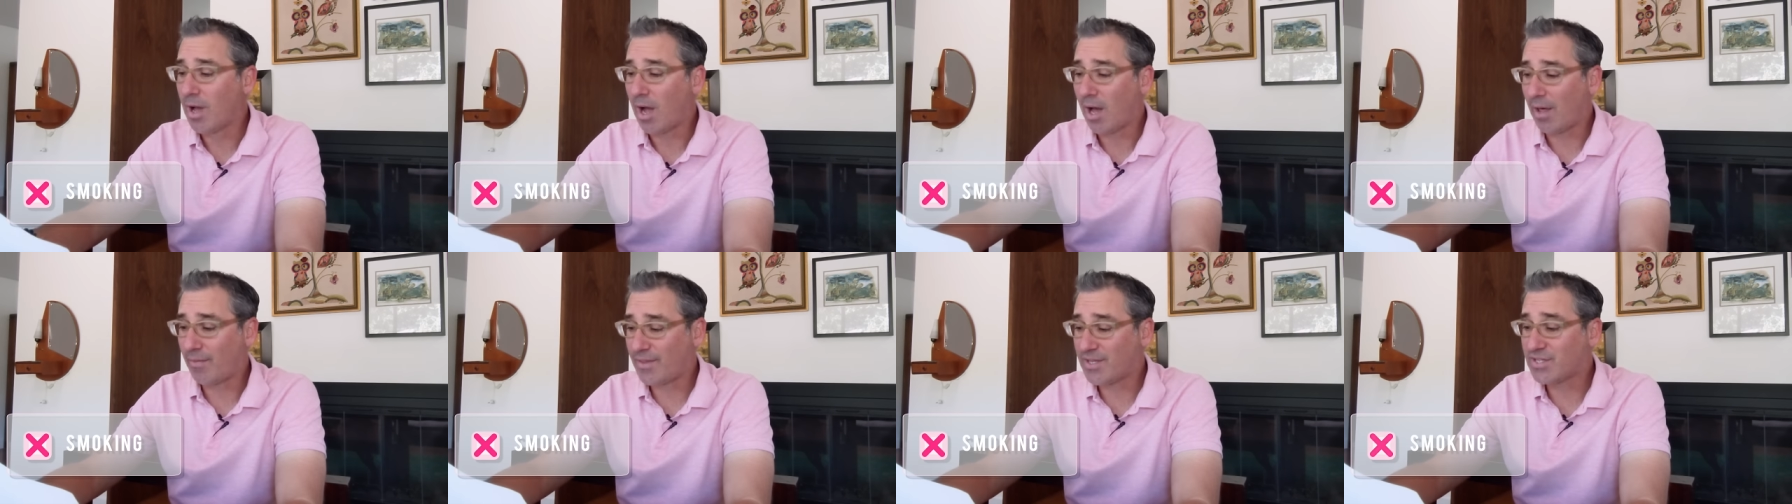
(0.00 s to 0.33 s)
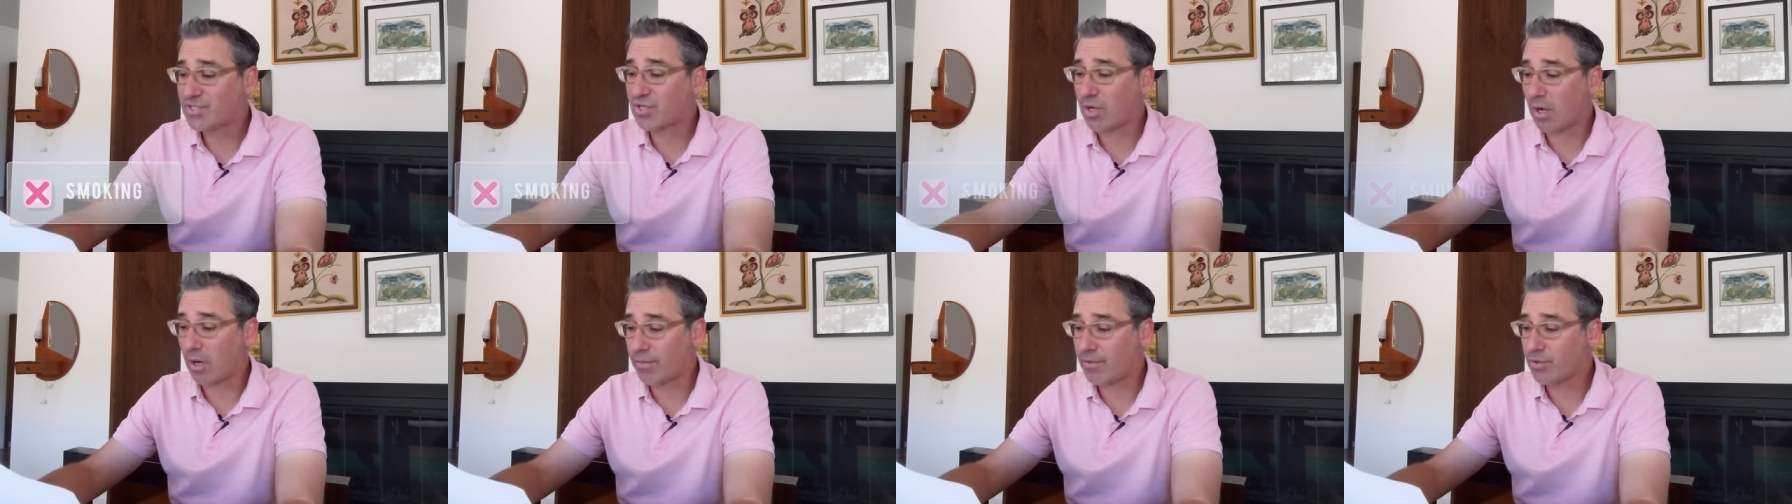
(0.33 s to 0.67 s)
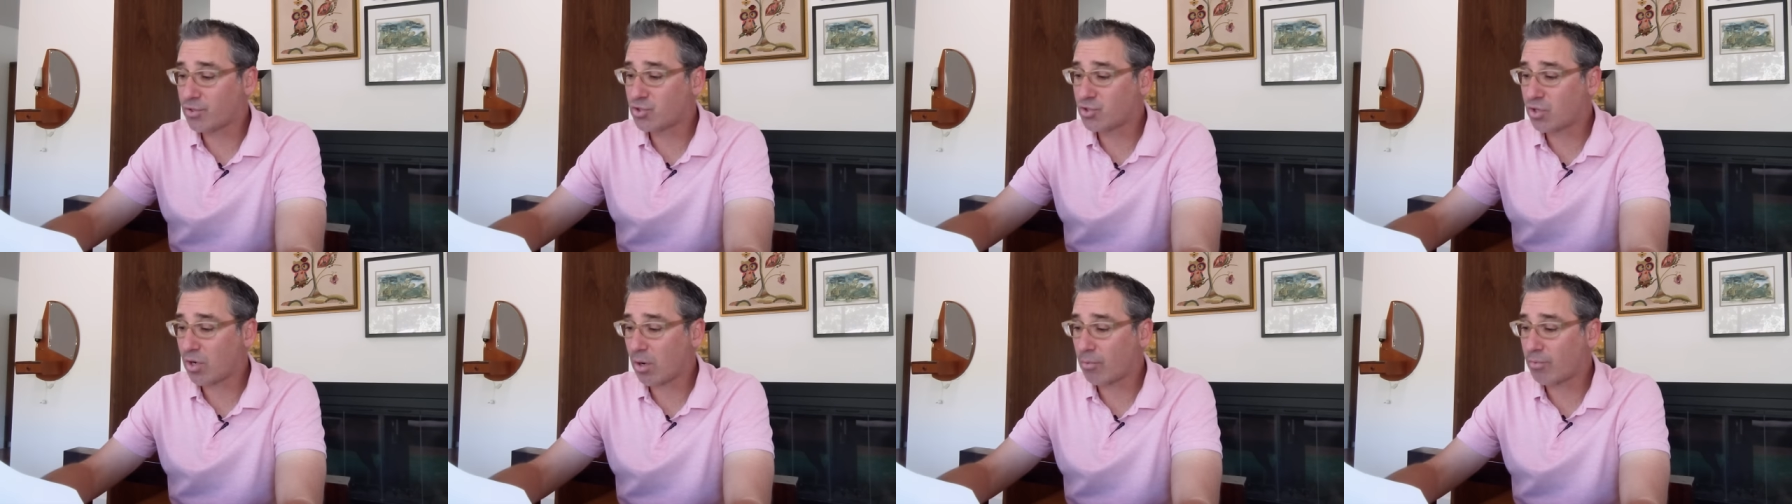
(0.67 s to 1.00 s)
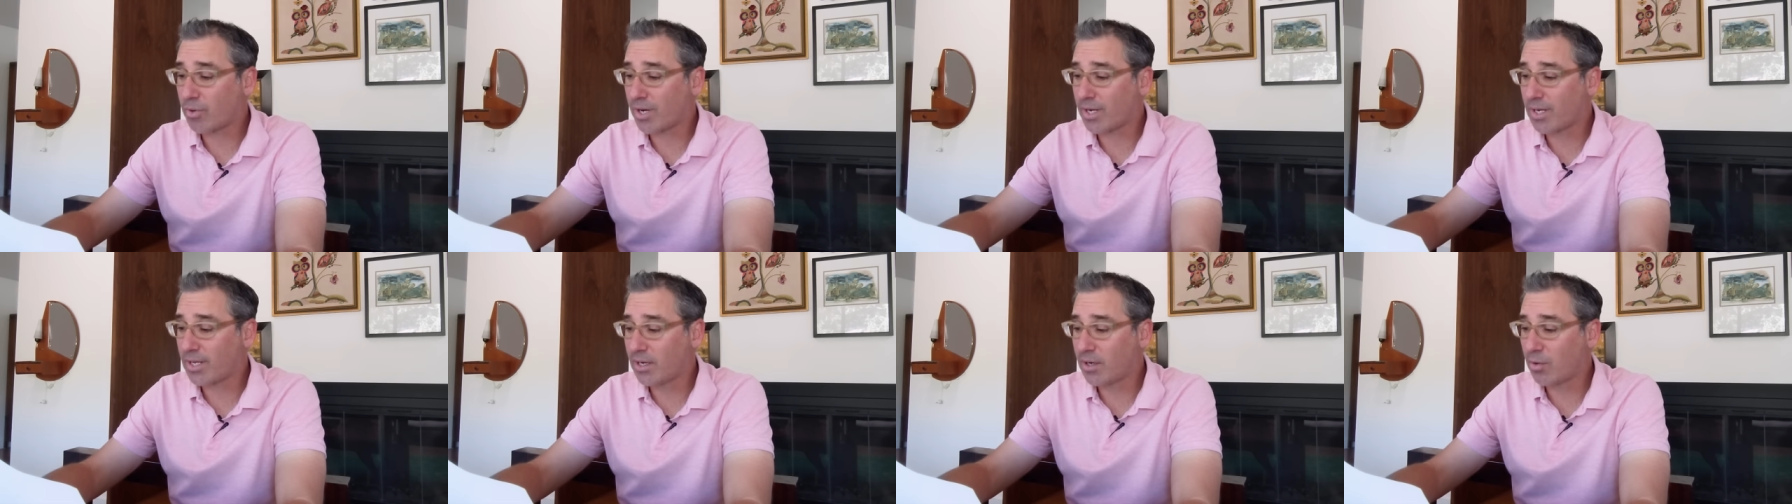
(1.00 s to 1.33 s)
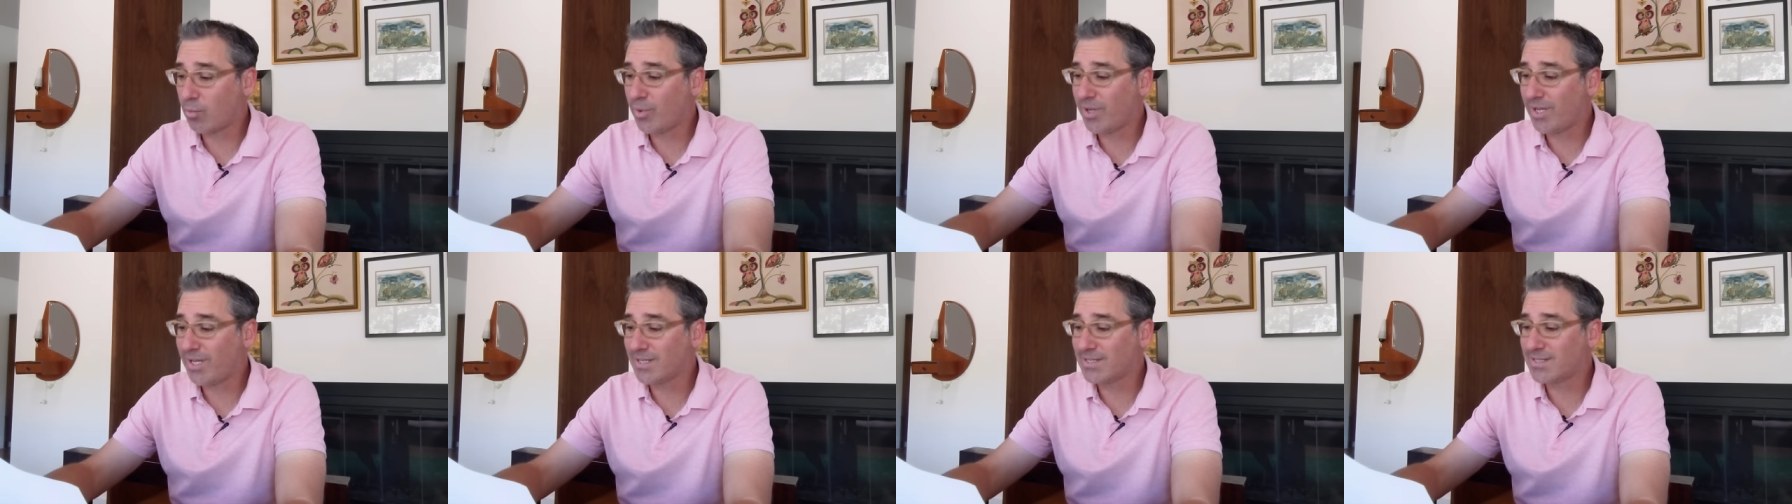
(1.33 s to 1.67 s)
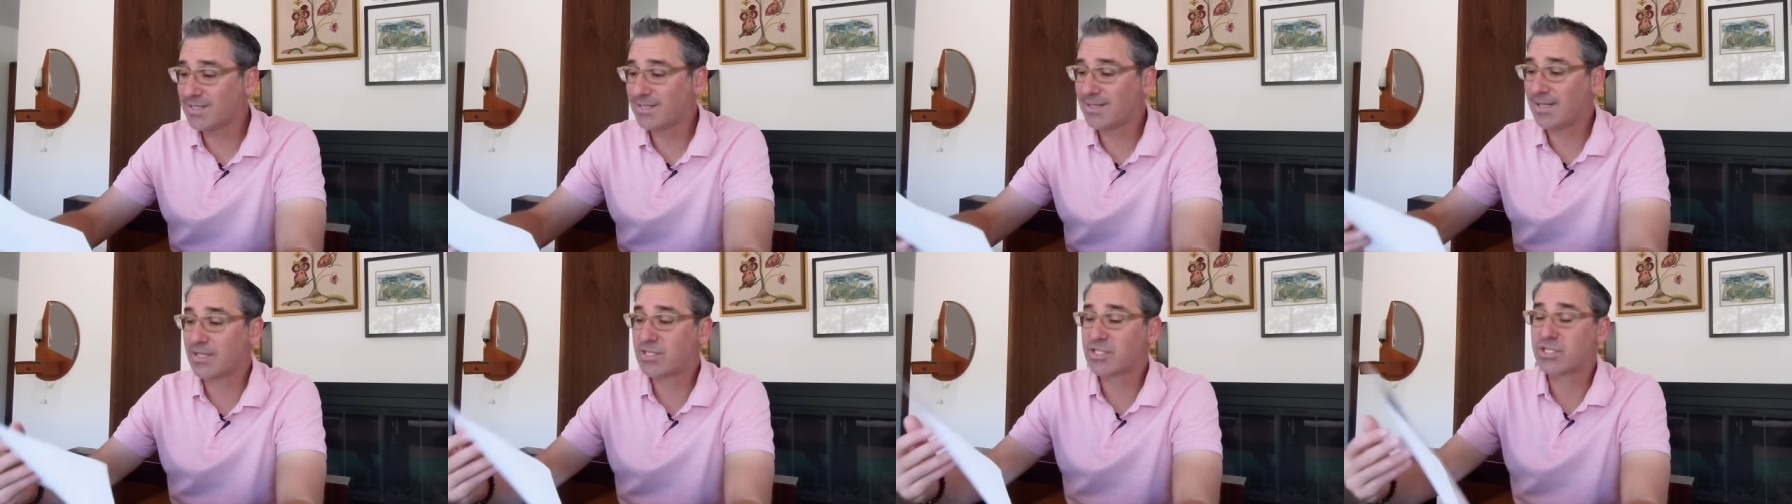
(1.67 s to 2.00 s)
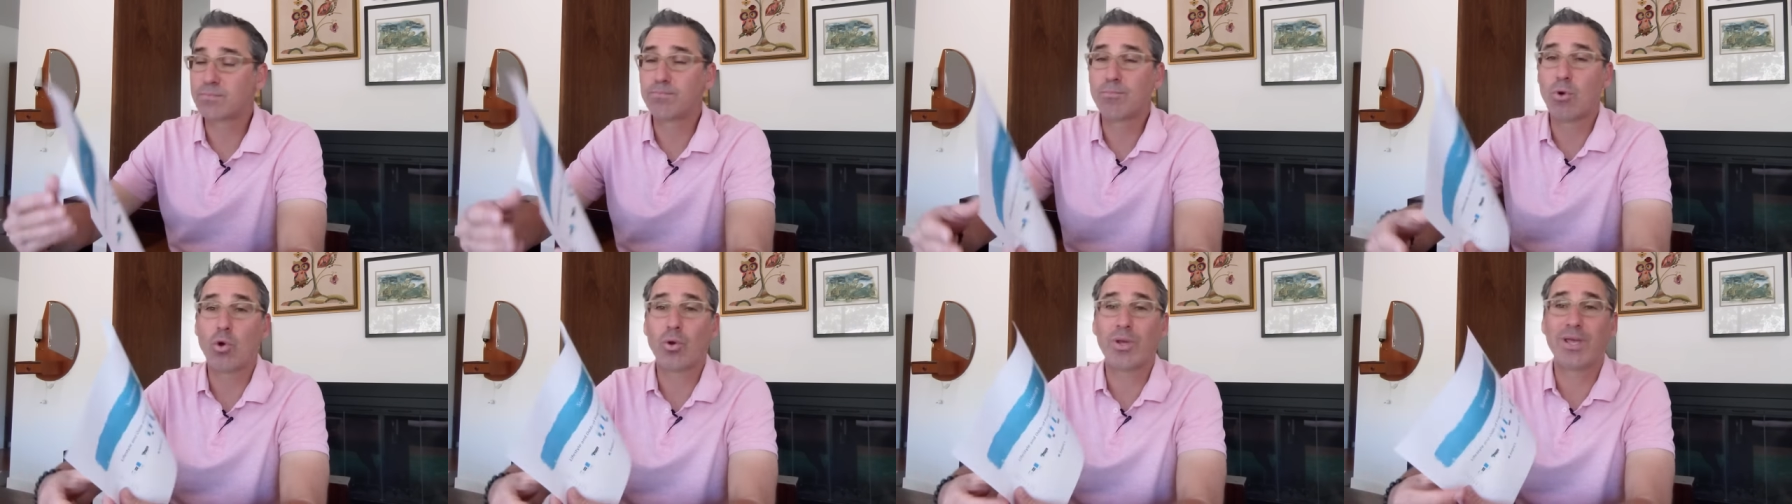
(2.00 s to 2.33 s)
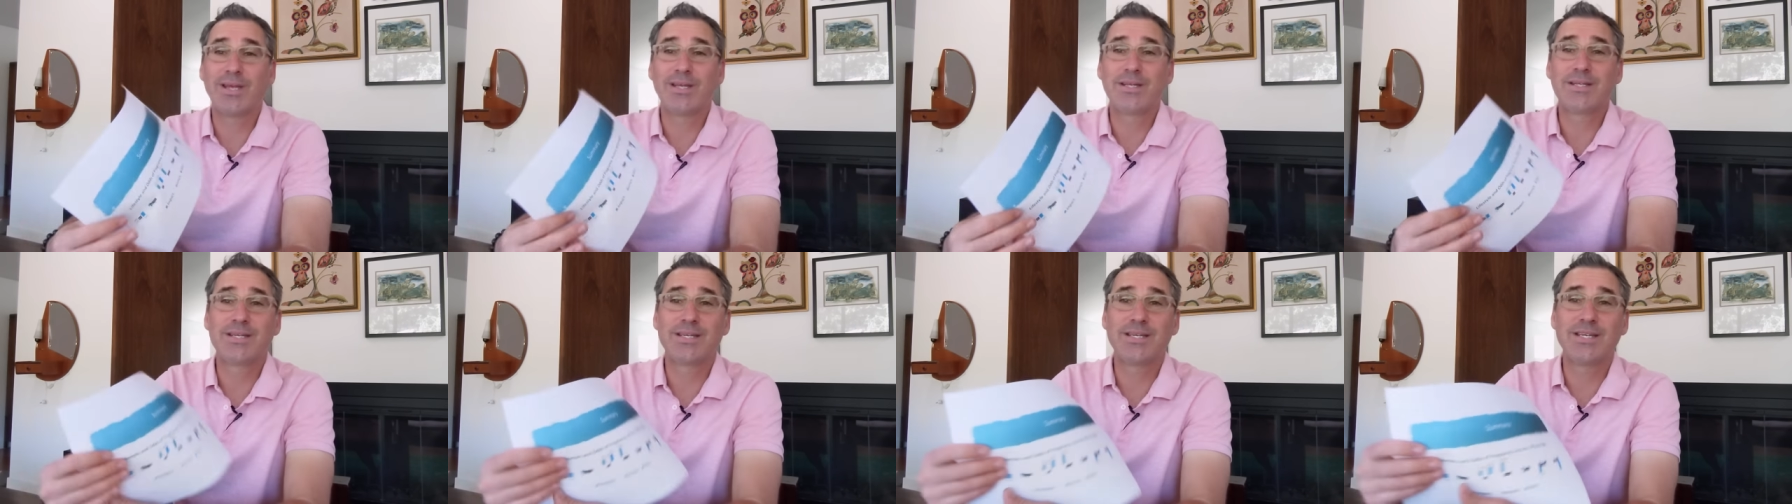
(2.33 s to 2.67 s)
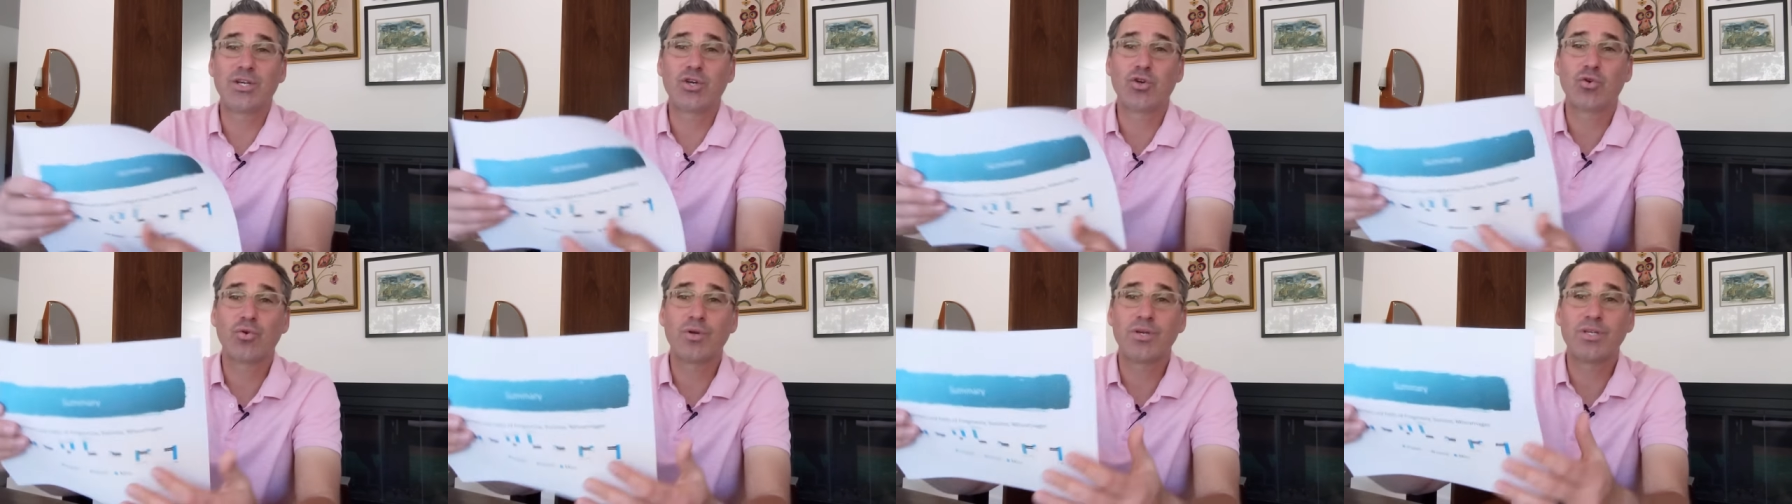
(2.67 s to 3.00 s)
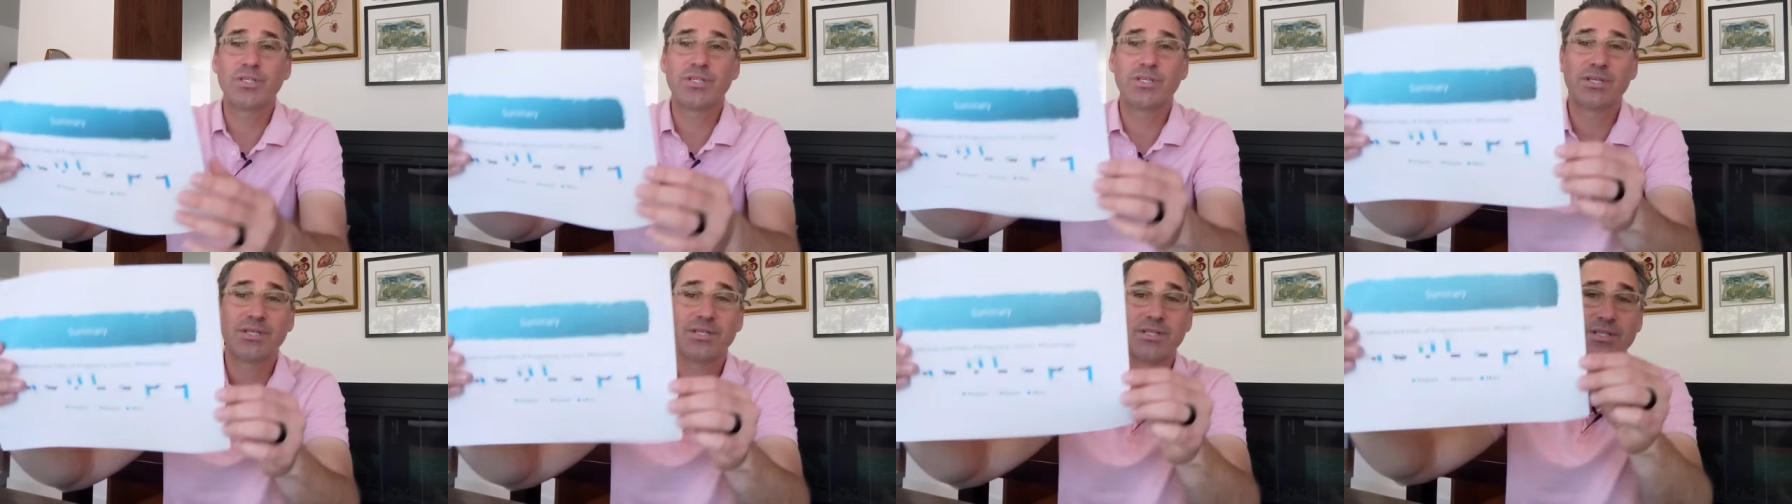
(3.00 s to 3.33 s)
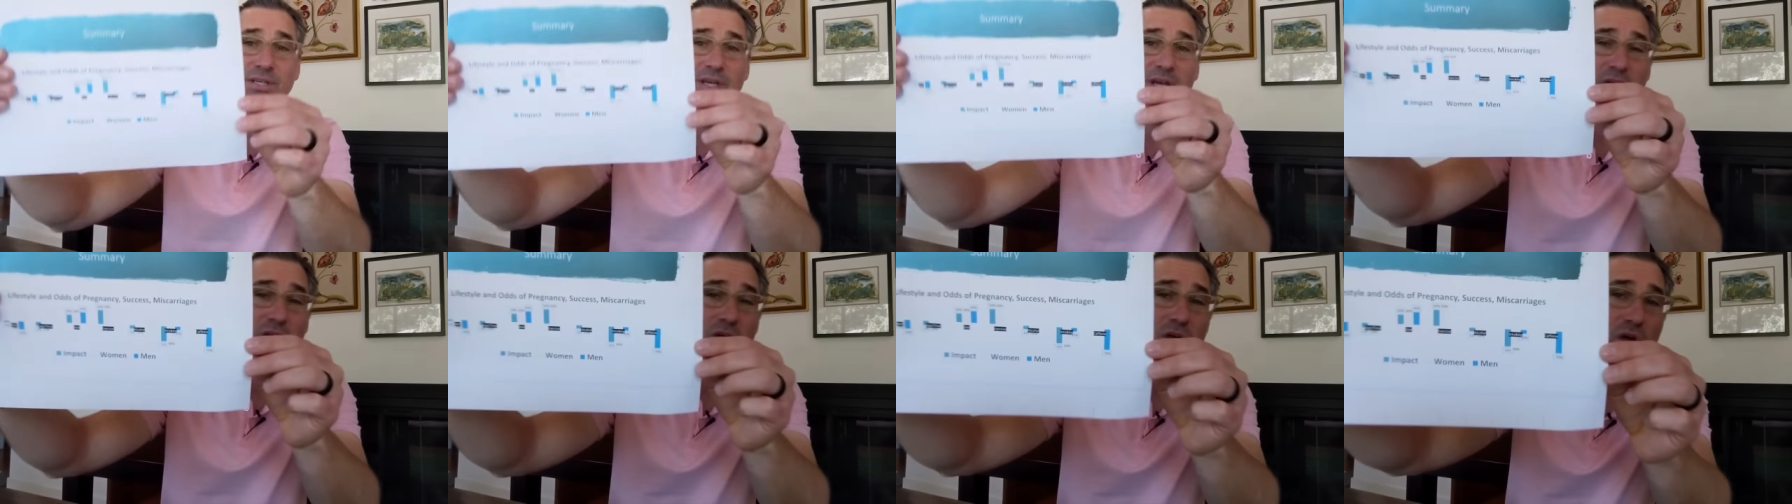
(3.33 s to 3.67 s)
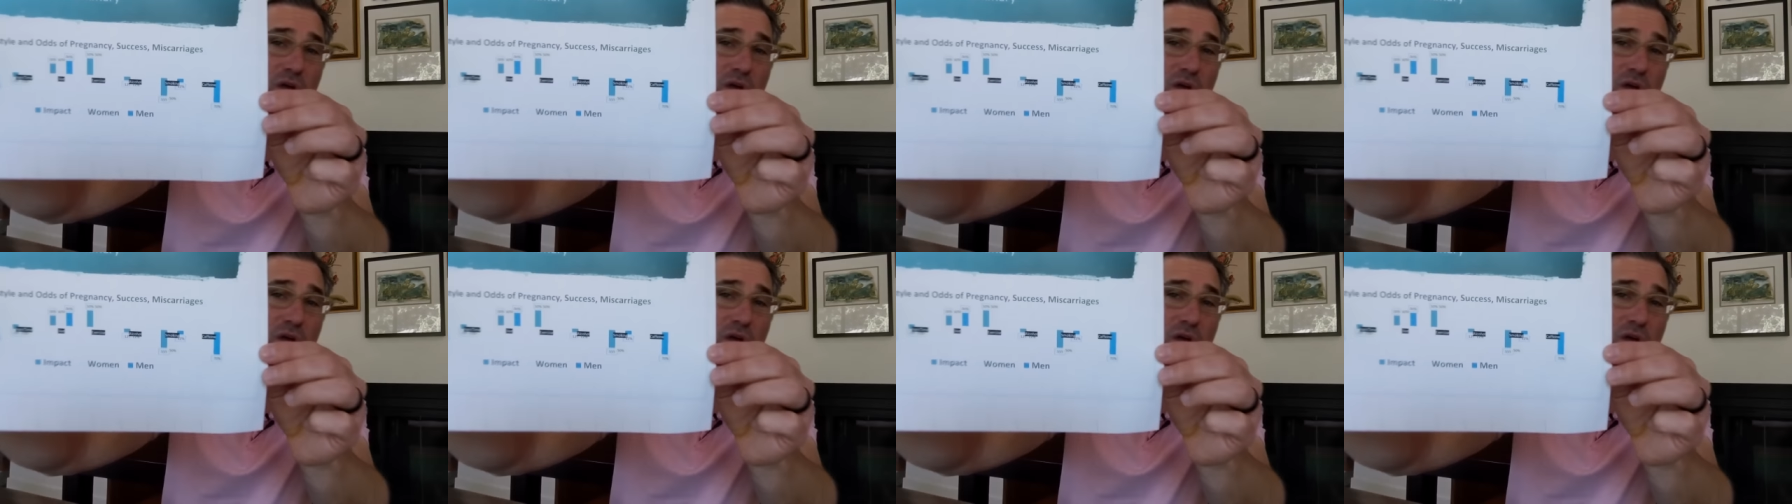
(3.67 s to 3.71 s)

On this other chart right here, we can see that smoking decreases